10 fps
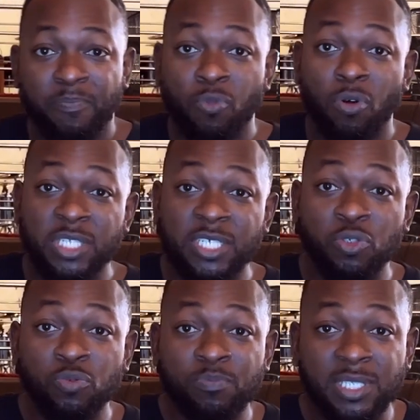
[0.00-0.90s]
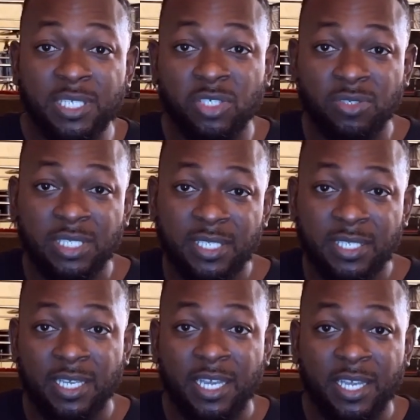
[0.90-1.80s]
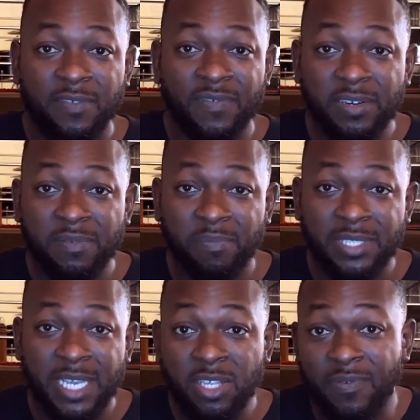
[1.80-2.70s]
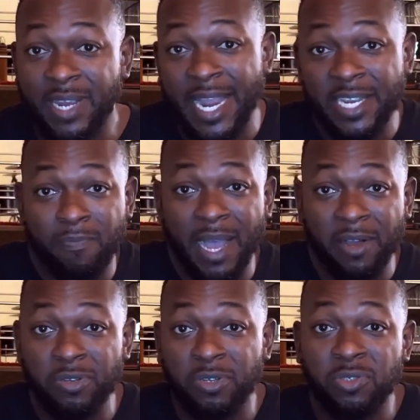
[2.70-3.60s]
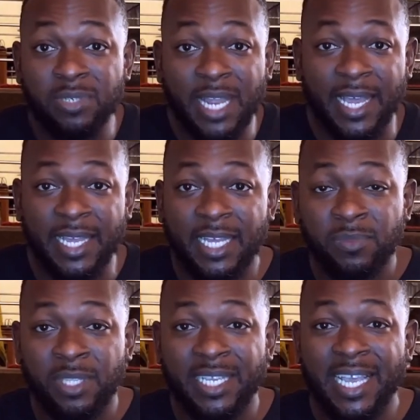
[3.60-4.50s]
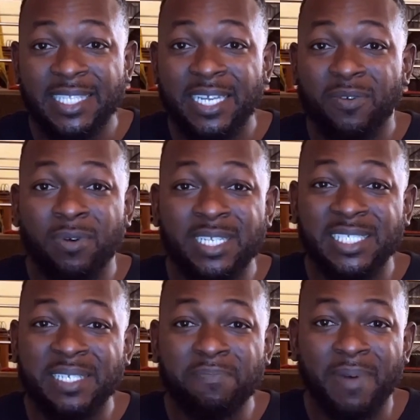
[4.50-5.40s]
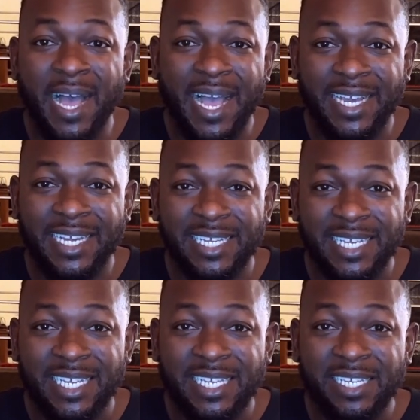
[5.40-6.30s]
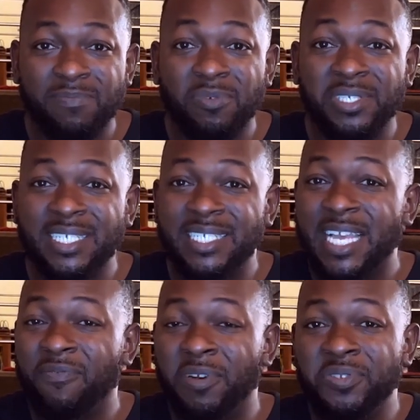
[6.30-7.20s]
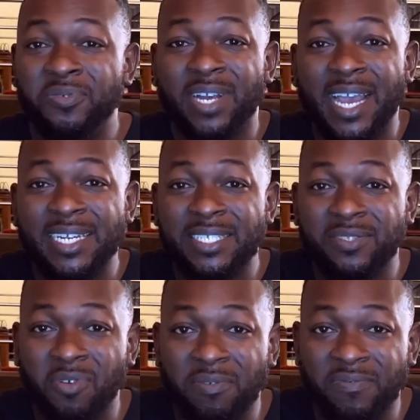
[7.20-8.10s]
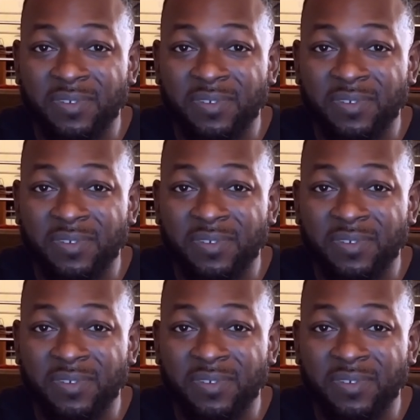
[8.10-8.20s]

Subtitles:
crossing through busy streets. Very important. Instead of carrying your bag on your shoulder, get a quality bag. It's much easier for you to carry stuff,